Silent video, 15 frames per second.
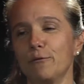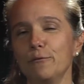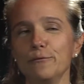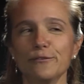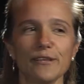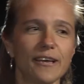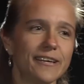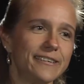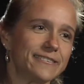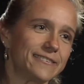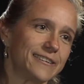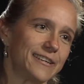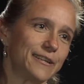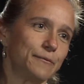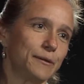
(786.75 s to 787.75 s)
whose line is
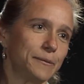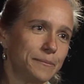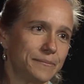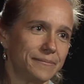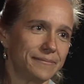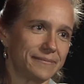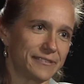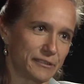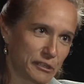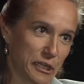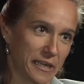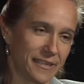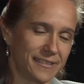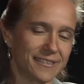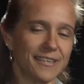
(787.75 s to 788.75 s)
it anyway
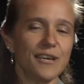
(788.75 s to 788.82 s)
skit